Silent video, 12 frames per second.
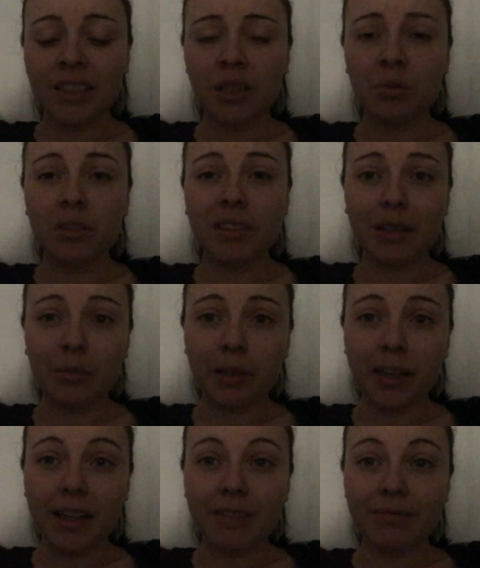no one's up
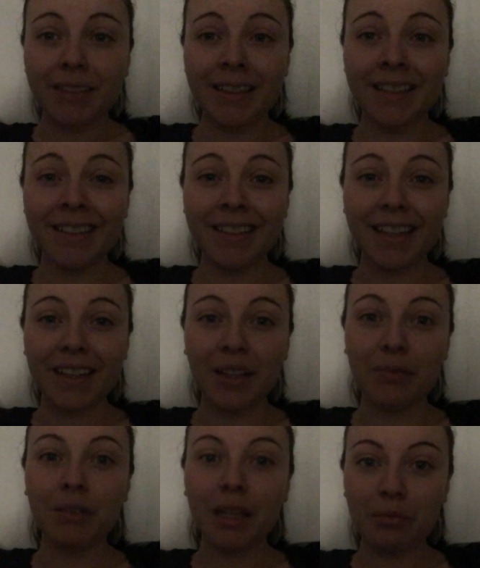yet and
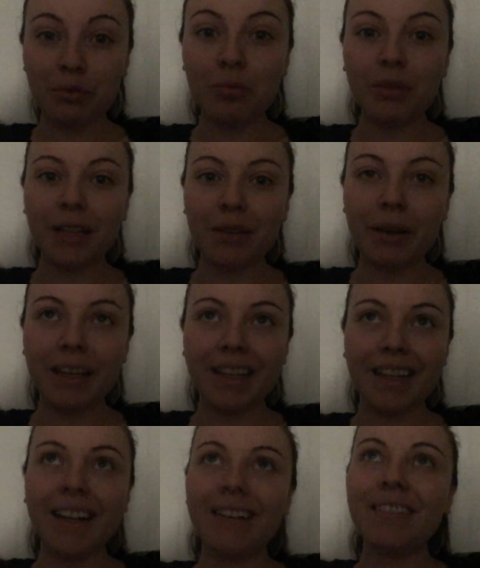I'm like properly
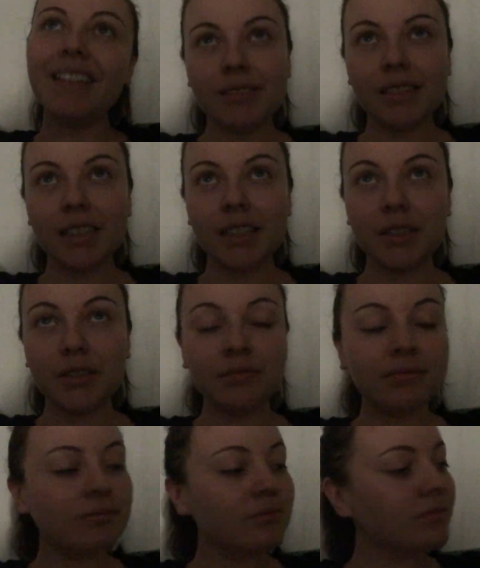awake now, so
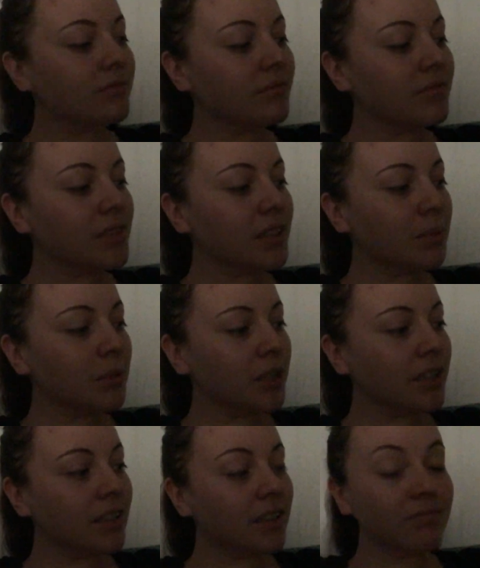I'm
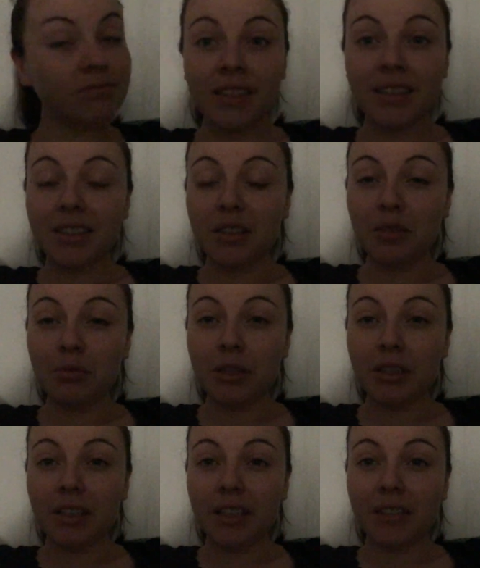gonna start
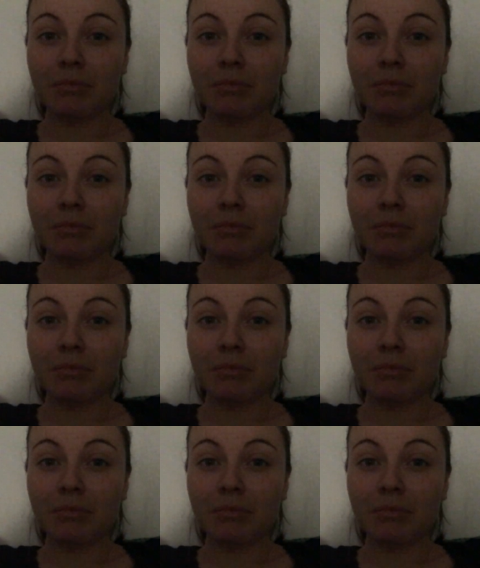my